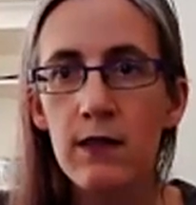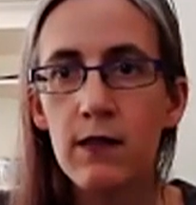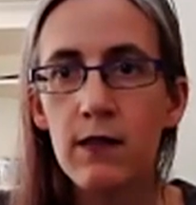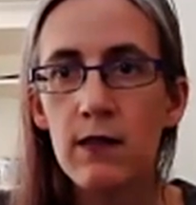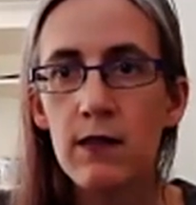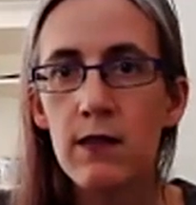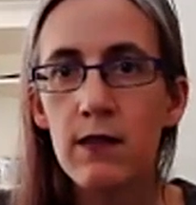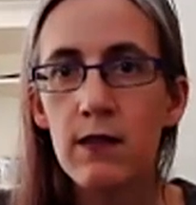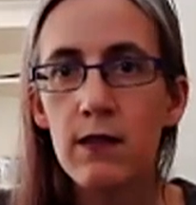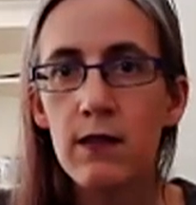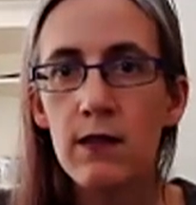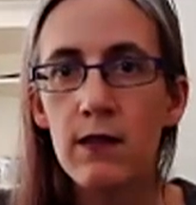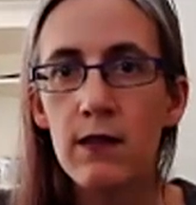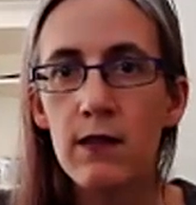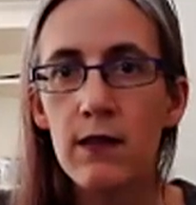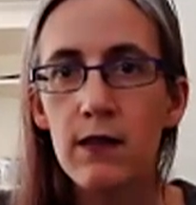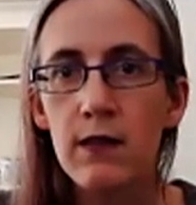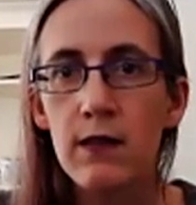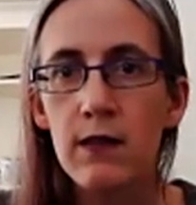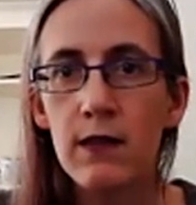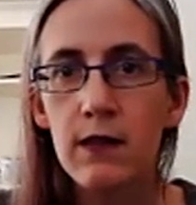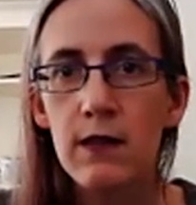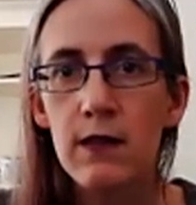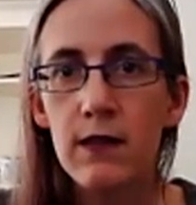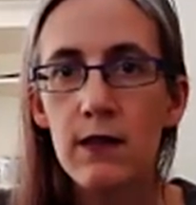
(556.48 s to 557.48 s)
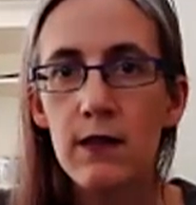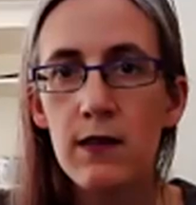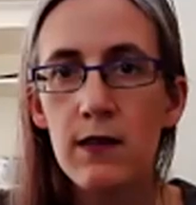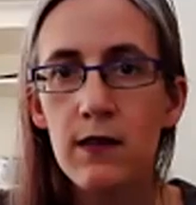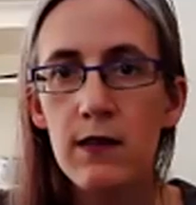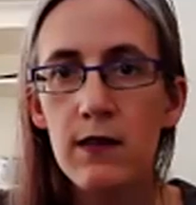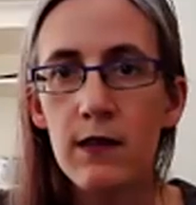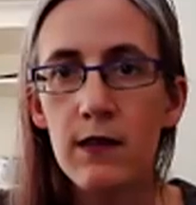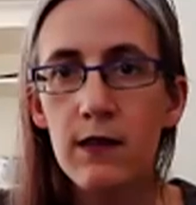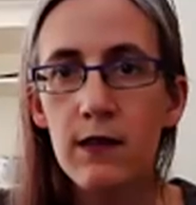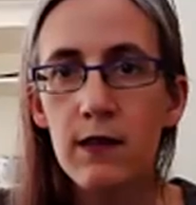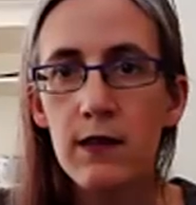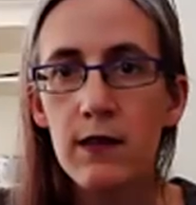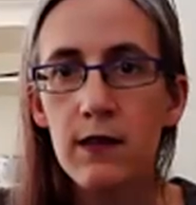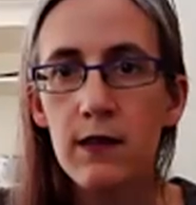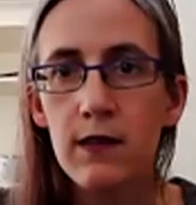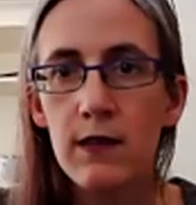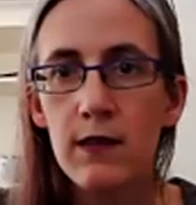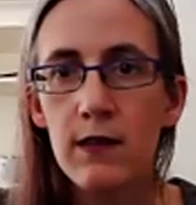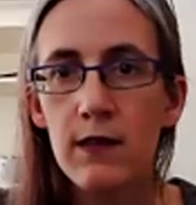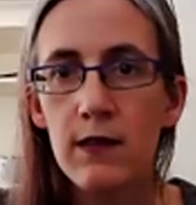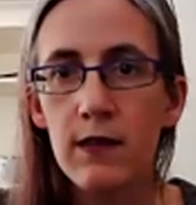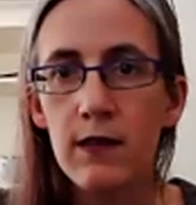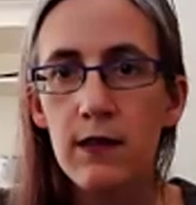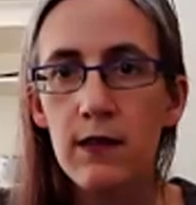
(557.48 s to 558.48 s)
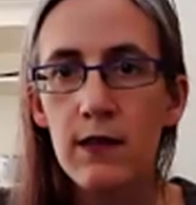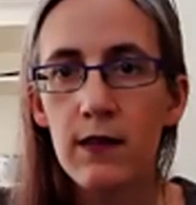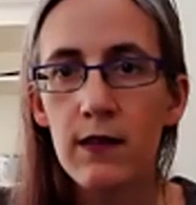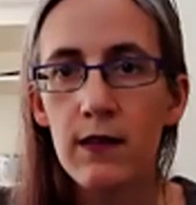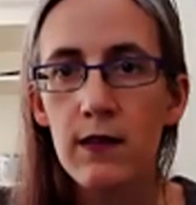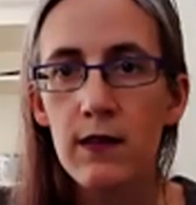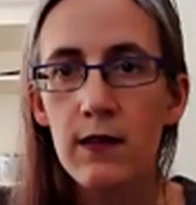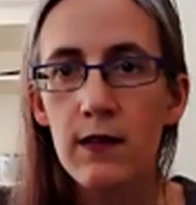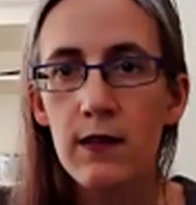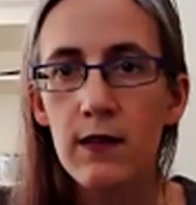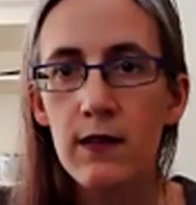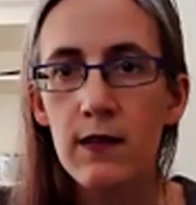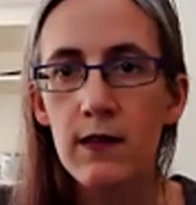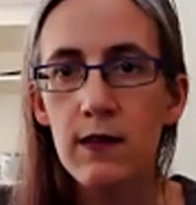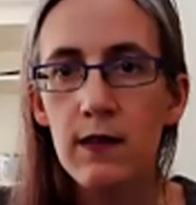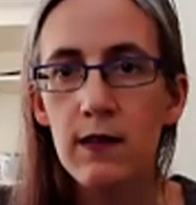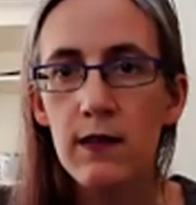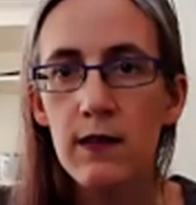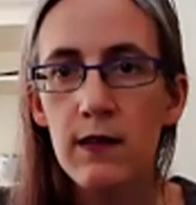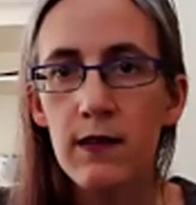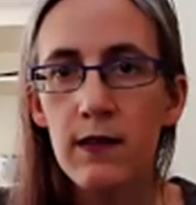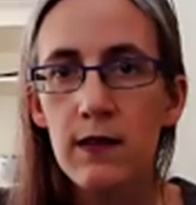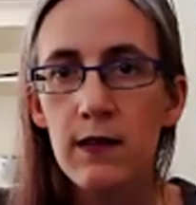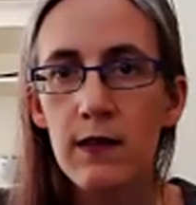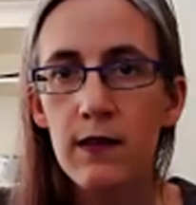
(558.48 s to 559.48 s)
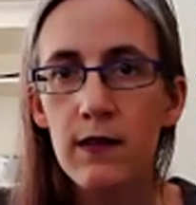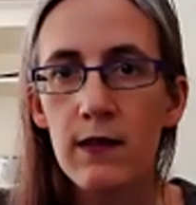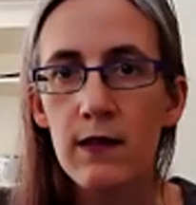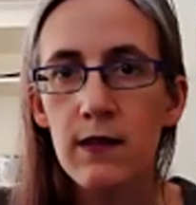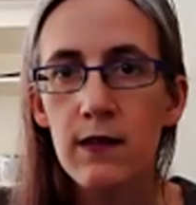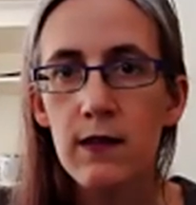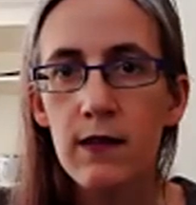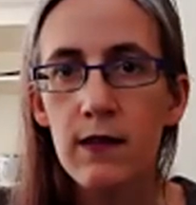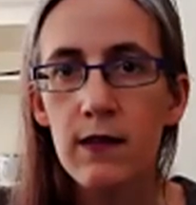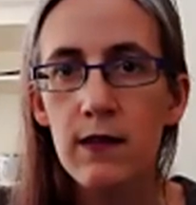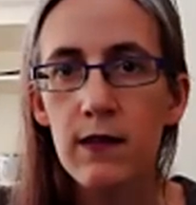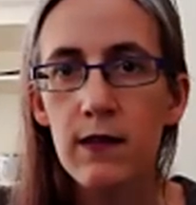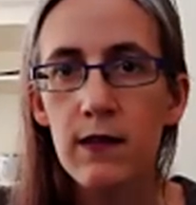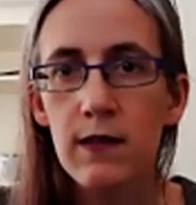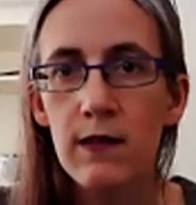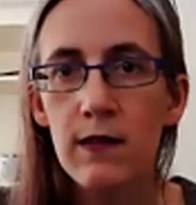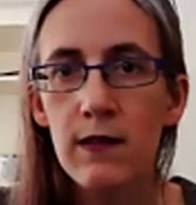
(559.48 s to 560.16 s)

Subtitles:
(silence)